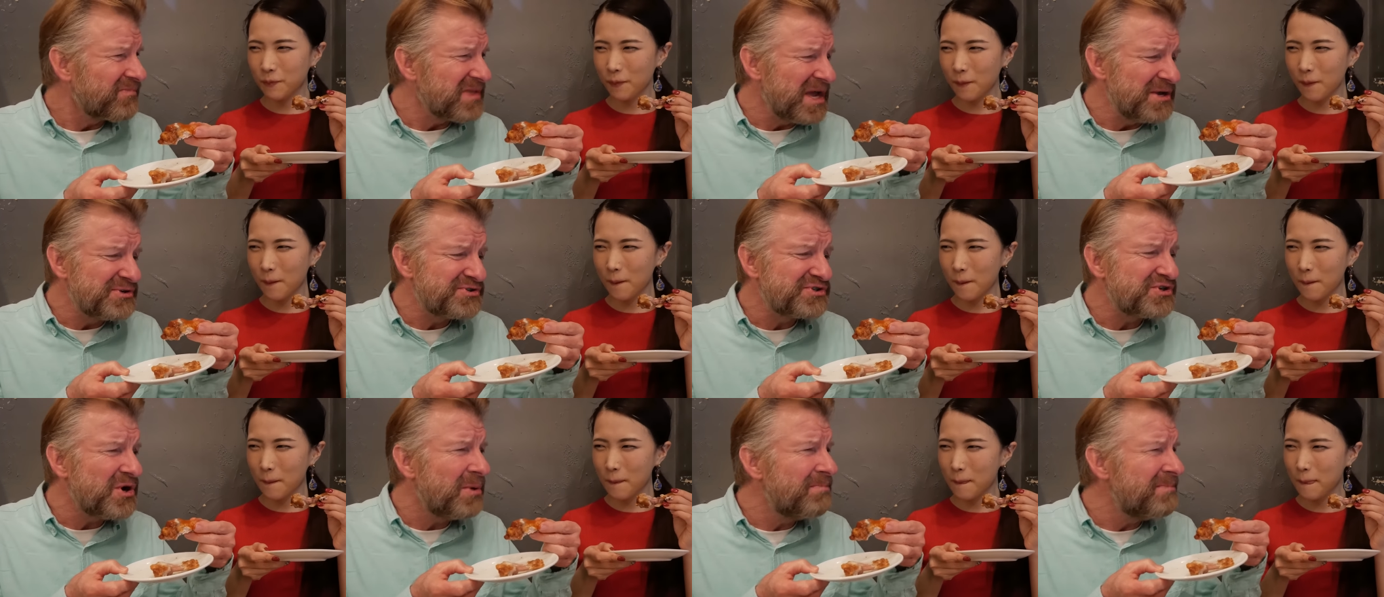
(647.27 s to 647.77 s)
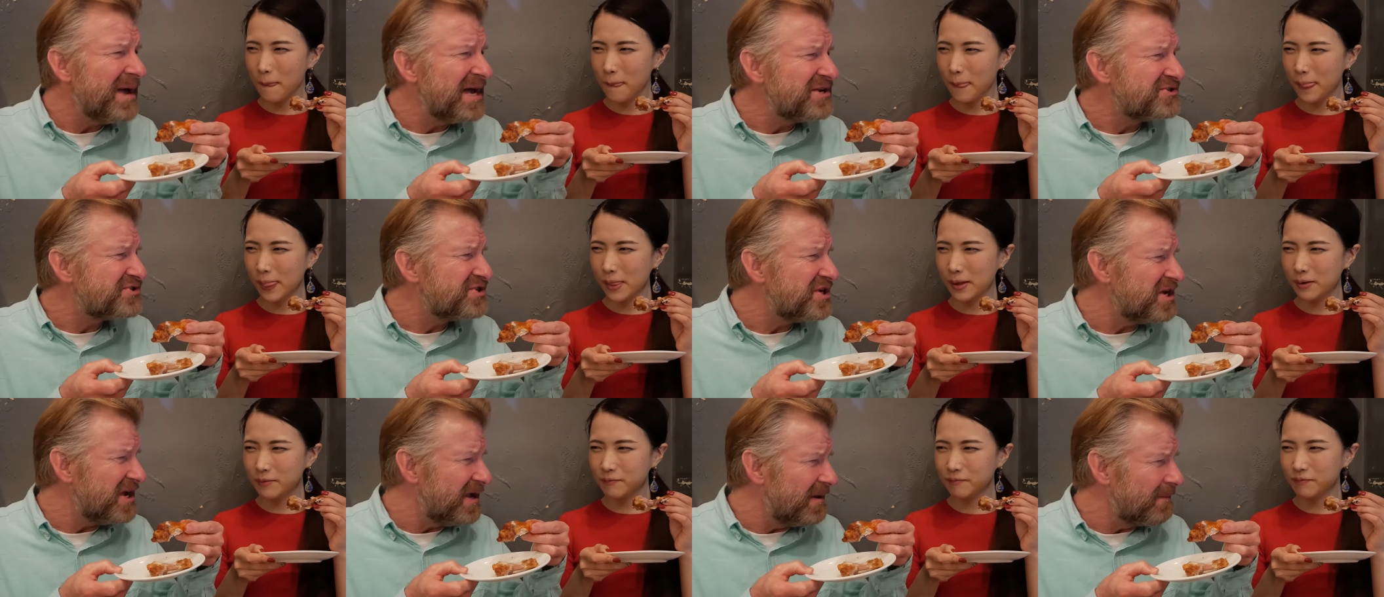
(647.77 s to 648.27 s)
Speaker 1: It's so
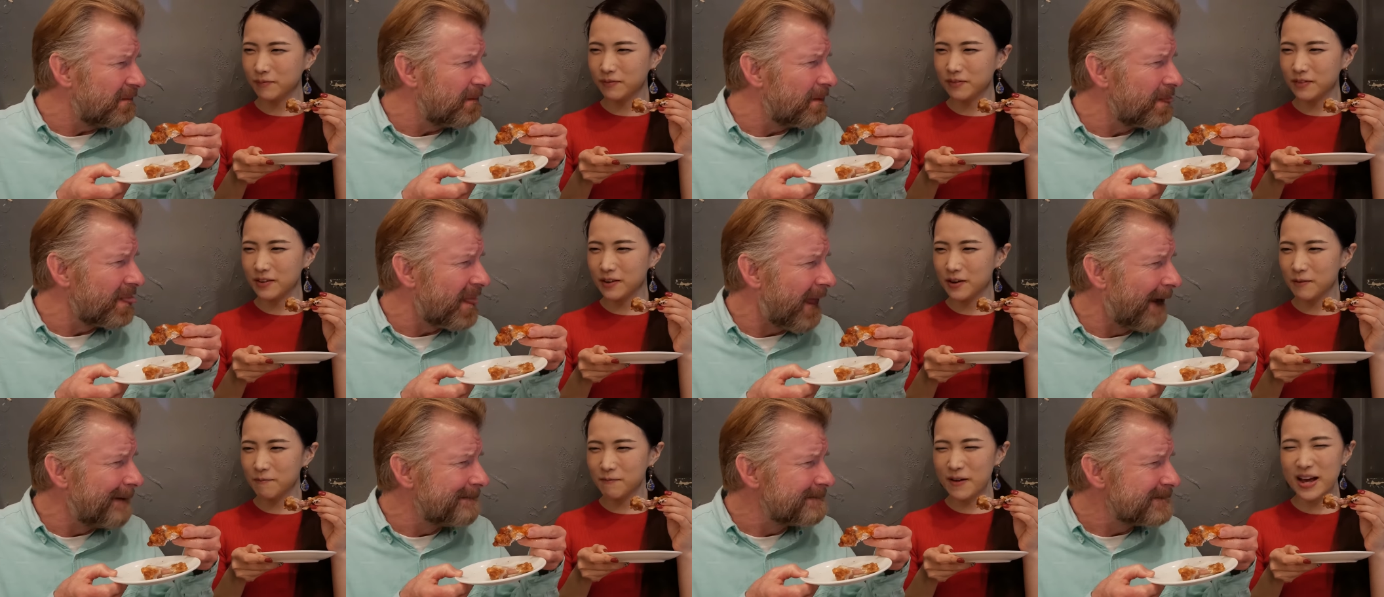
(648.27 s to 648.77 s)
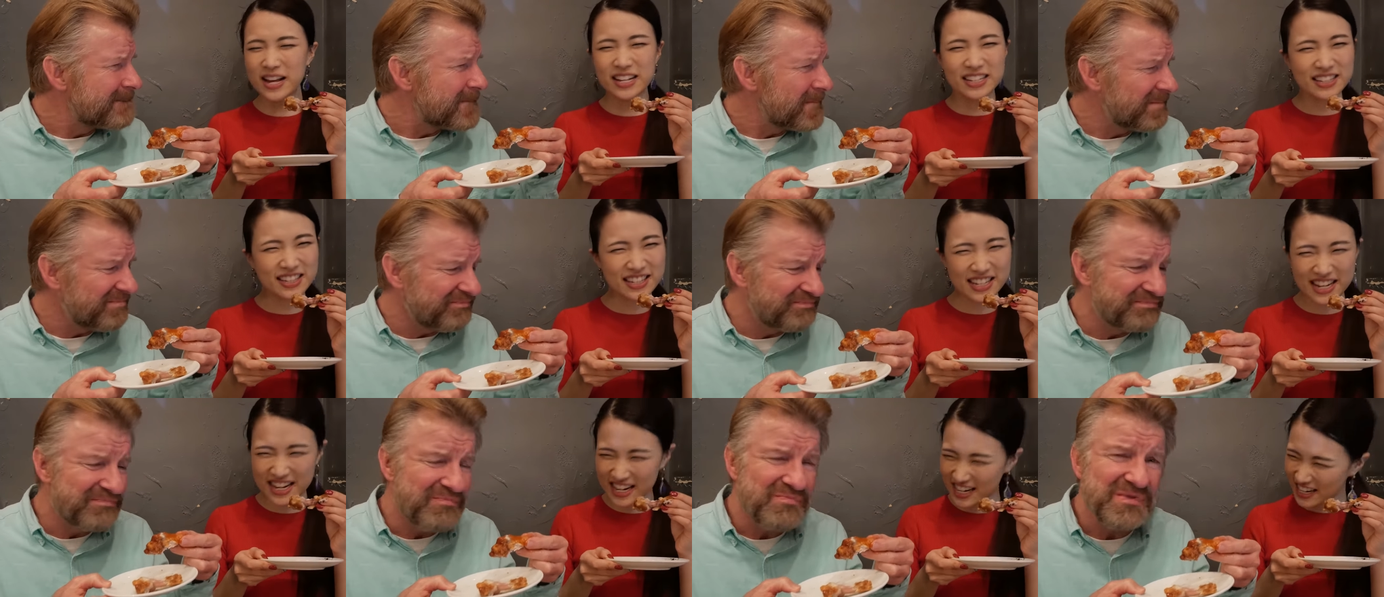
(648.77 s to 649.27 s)
messy.
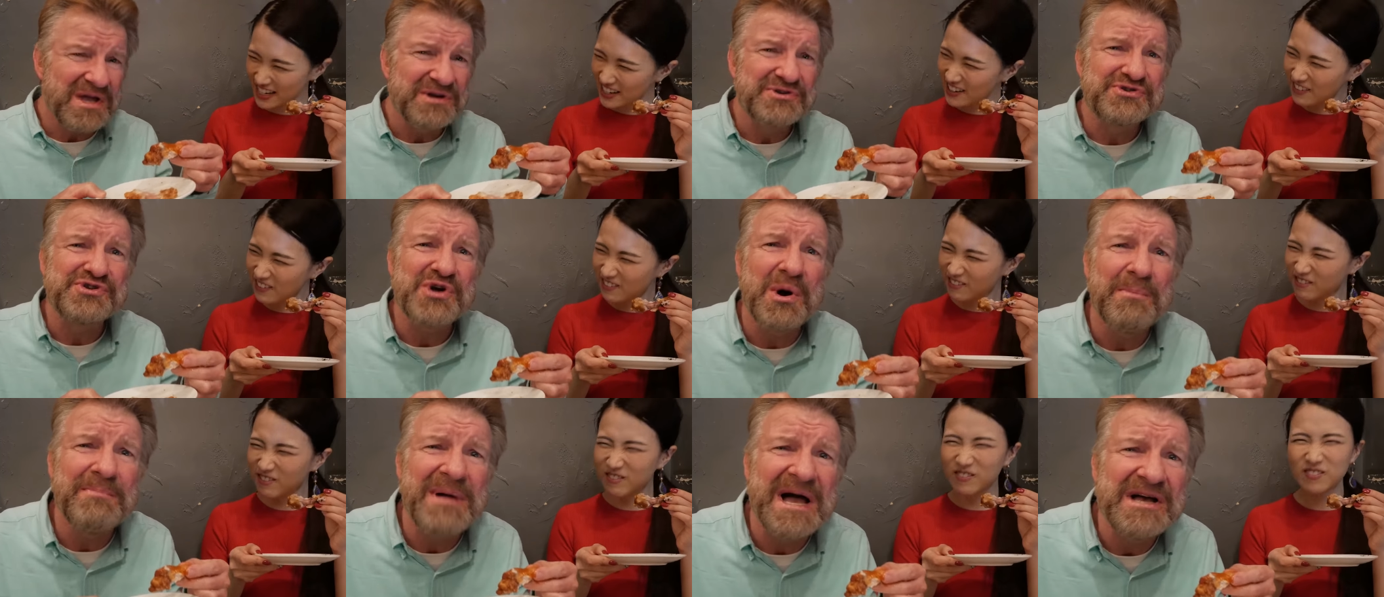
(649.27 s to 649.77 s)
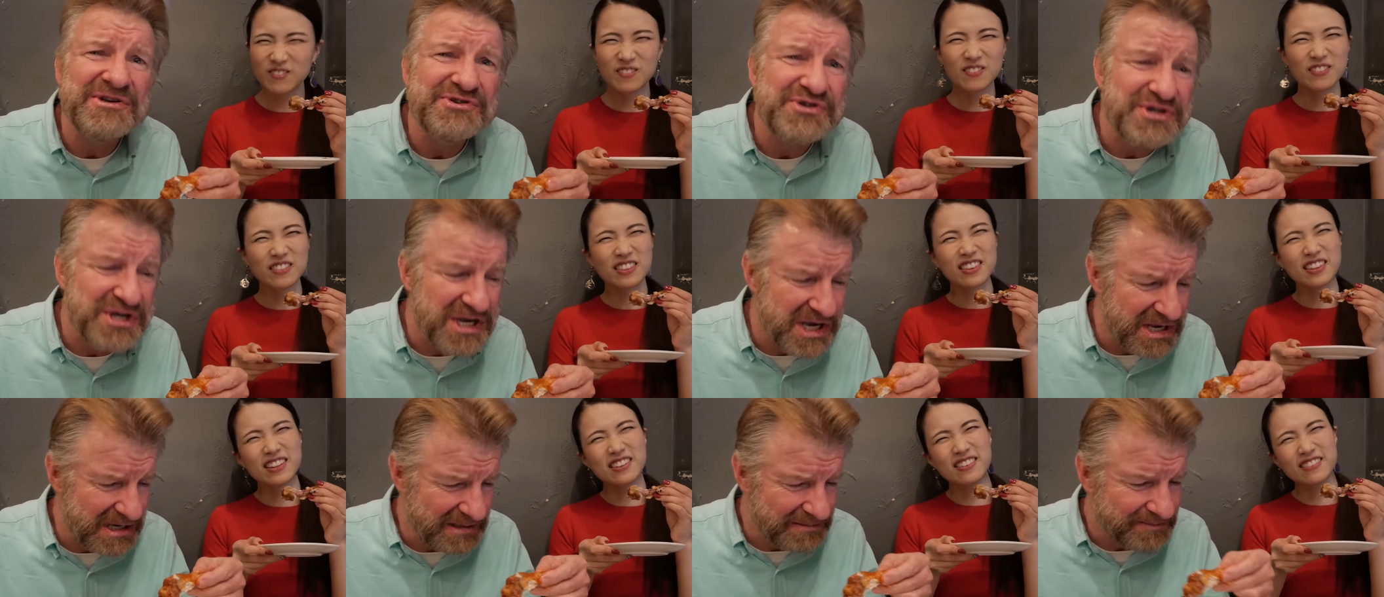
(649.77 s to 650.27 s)
It's so messy.